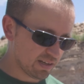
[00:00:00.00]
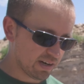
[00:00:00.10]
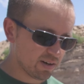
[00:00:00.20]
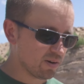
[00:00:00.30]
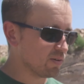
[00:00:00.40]

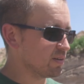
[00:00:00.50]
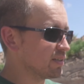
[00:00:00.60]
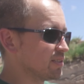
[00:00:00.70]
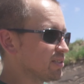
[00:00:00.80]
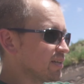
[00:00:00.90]
don't know,
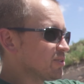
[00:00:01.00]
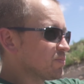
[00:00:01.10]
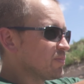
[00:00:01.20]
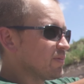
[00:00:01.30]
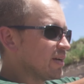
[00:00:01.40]
it's
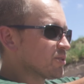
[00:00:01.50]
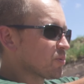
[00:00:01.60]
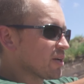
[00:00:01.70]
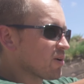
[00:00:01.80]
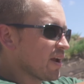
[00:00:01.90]

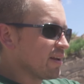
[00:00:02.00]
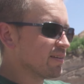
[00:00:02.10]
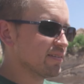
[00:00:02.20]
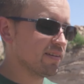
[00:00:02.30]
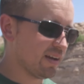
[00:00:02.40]
pretty great.
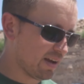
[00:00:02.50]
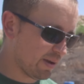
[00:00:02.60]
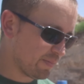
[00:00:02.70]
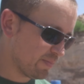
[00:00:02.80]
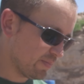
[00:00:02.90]

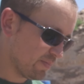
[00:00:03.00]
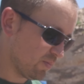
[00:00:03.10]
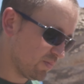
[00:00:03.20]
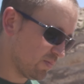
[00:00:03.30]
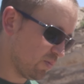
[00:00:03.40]

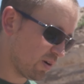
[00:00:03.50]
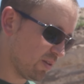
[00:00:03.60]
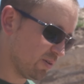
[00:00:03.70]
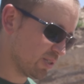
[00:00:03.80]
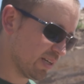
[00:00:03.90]
One of
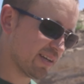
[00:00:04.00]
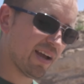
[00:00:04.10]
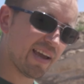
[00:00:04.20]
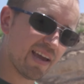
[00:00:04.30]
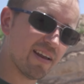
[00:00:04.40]
those, like,
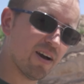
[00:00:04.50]
I hate